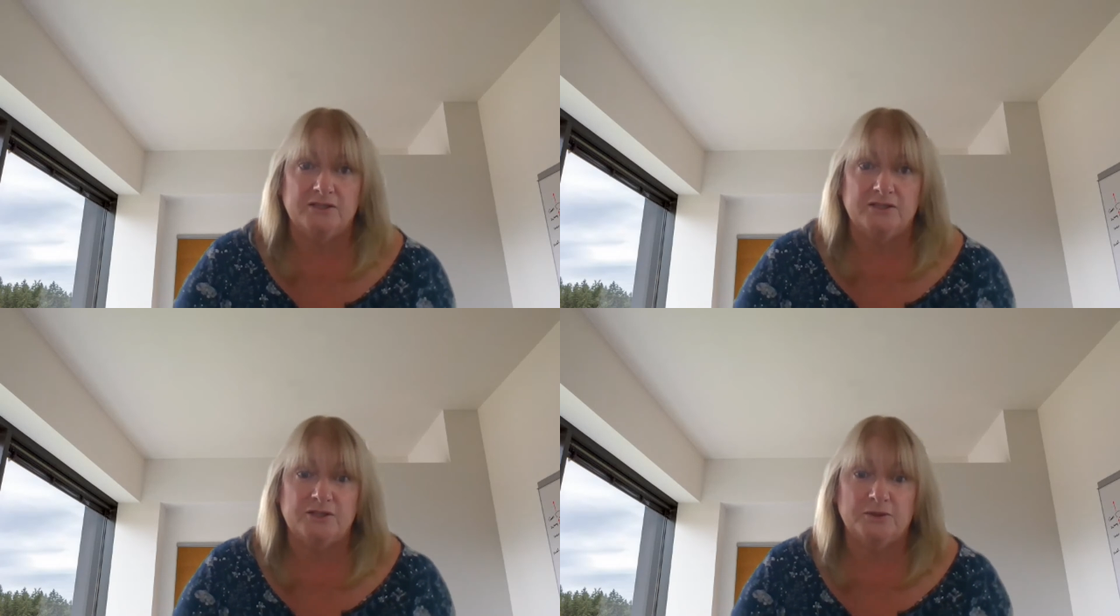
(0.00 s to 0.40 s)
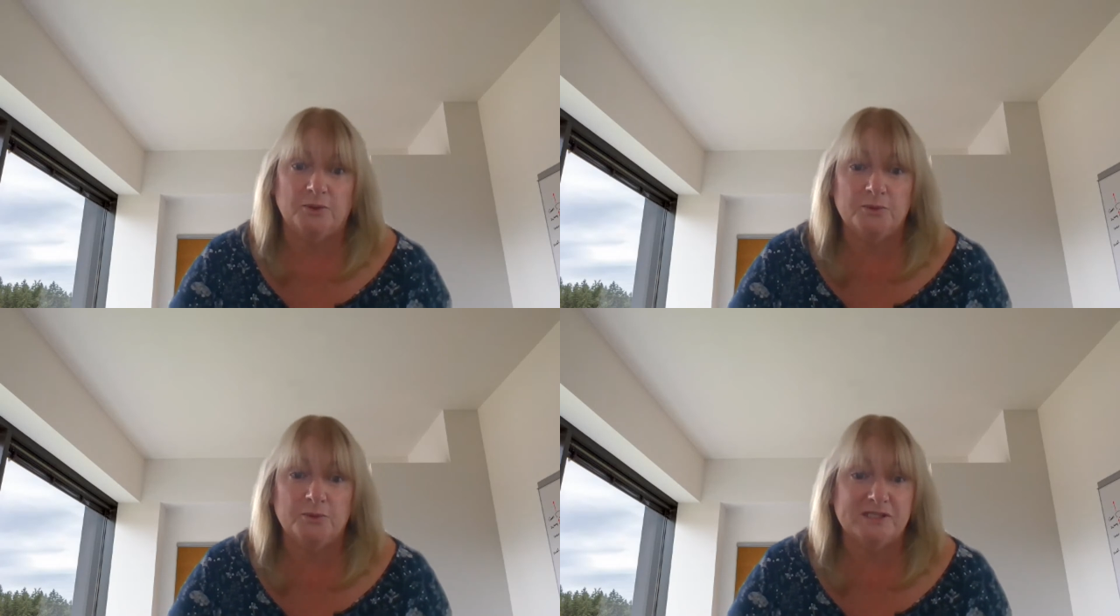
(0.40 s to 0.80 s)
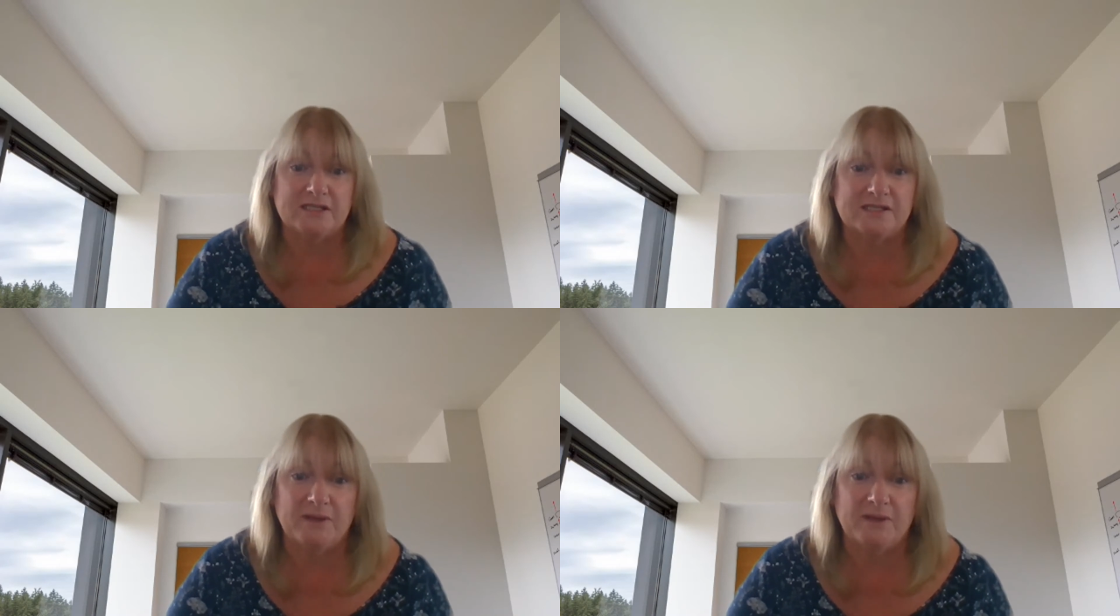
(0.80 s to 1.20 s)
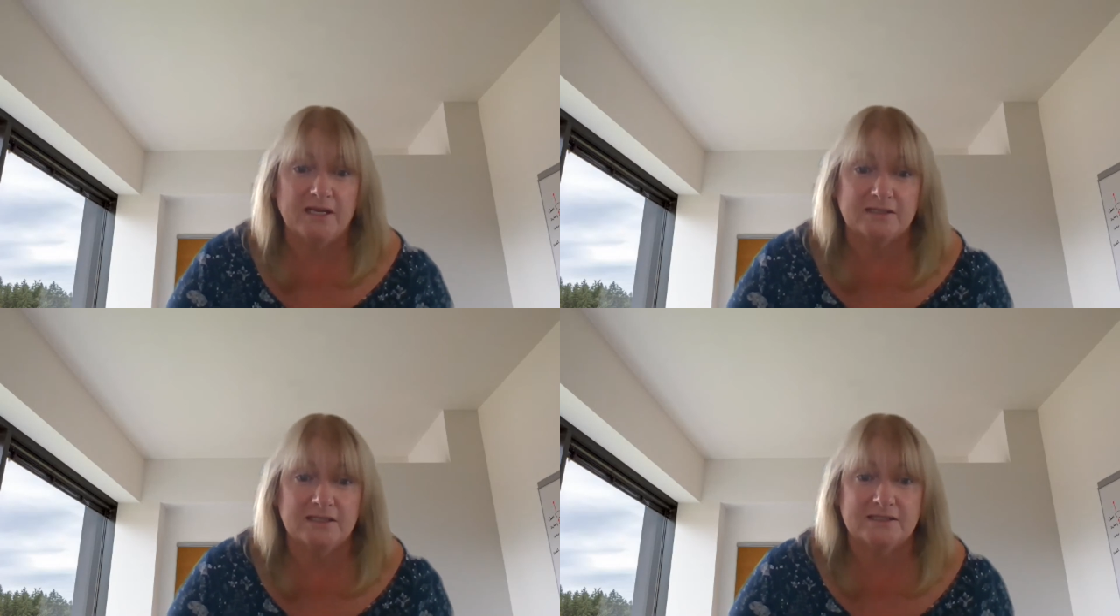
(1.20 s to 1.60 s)
and to always
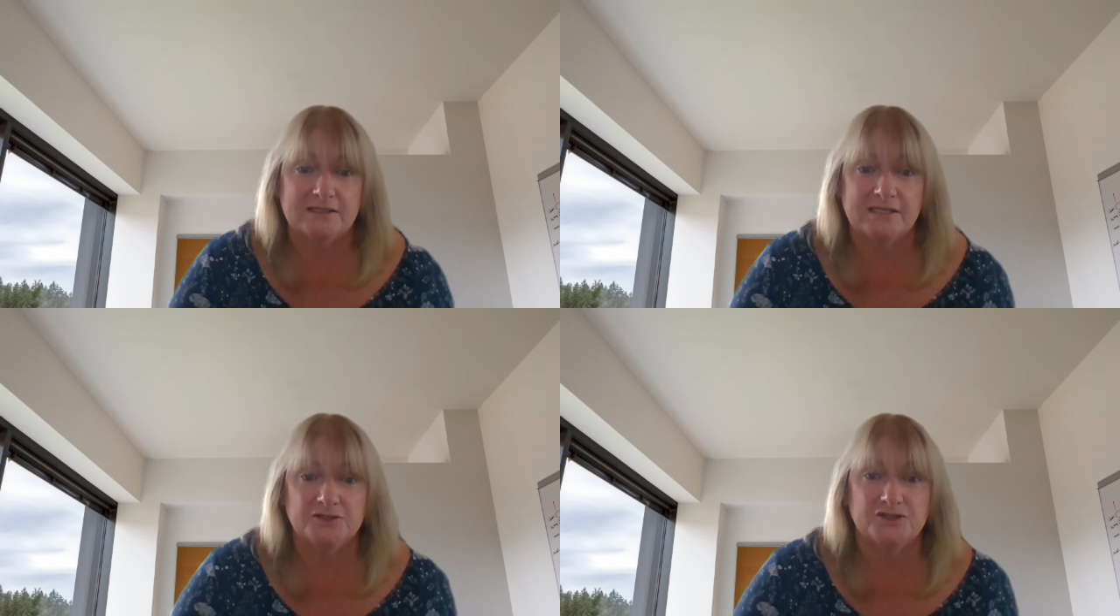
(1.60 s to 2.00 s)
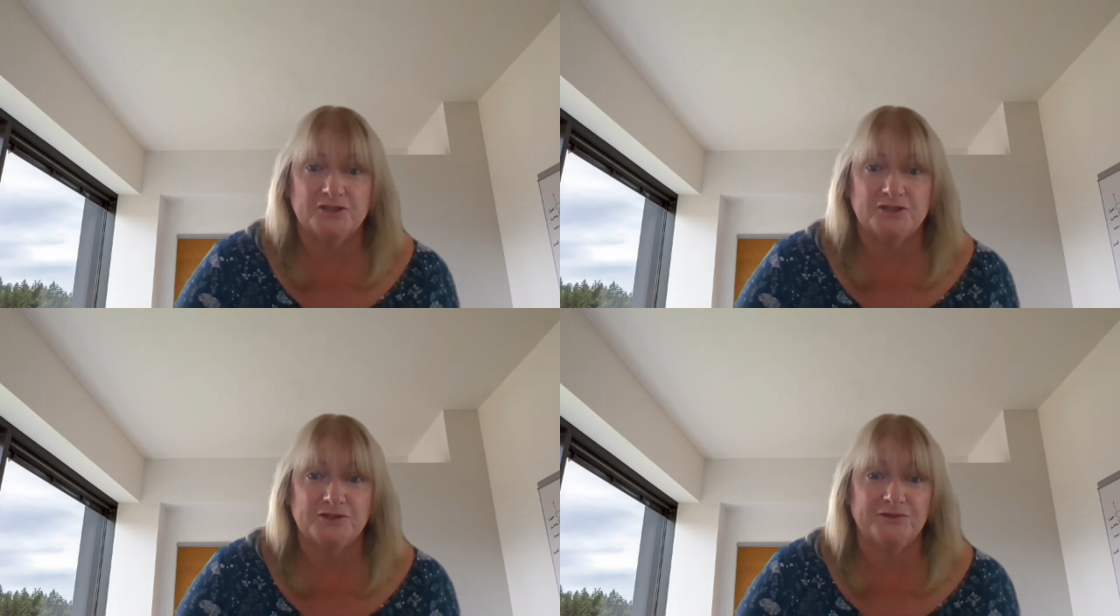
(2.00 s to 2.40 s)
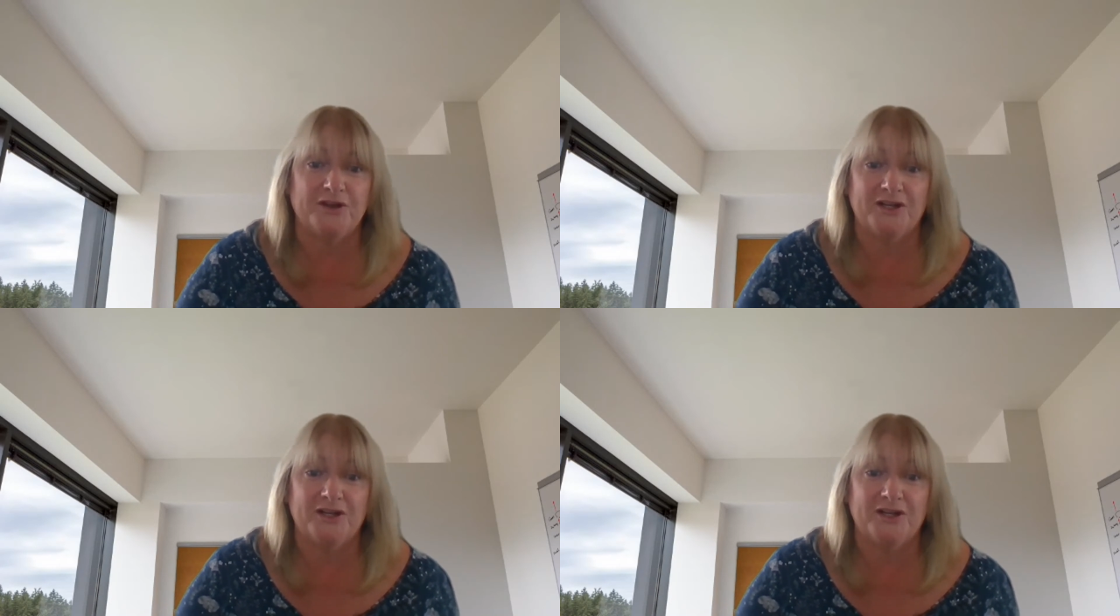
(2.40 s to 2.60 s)
expect an extension to